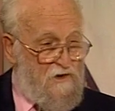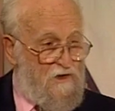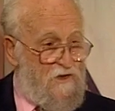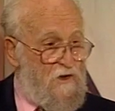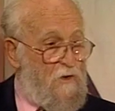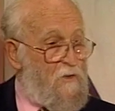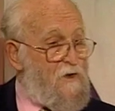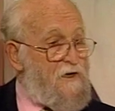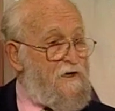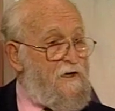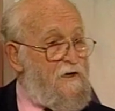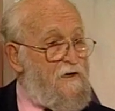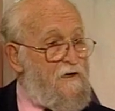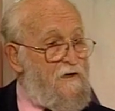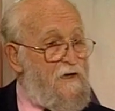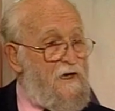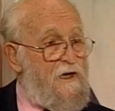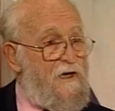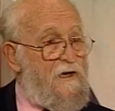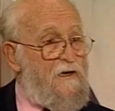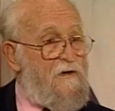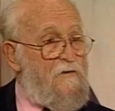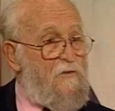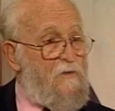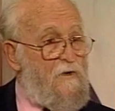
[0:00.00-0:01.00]
So what he
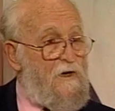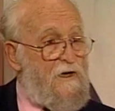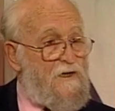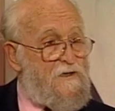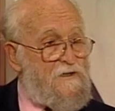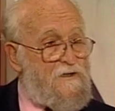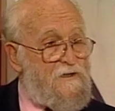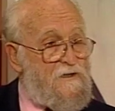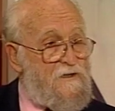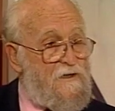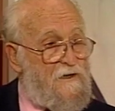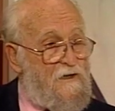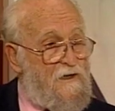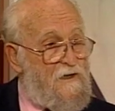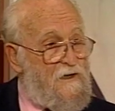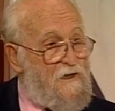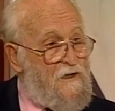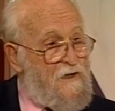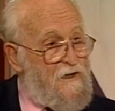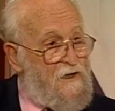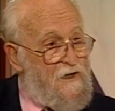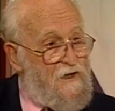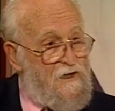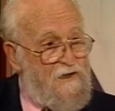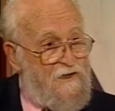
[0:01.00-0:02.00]
did was,
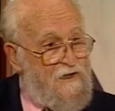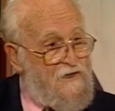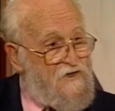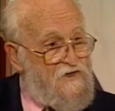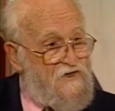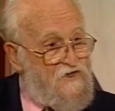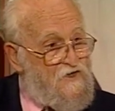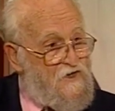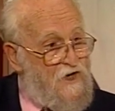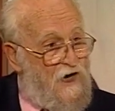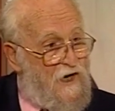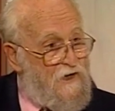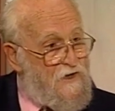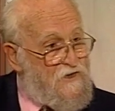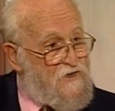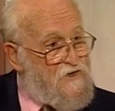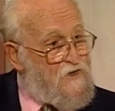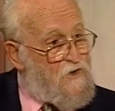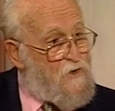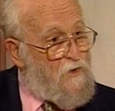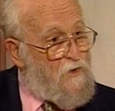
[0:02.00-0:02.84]
he didn't start a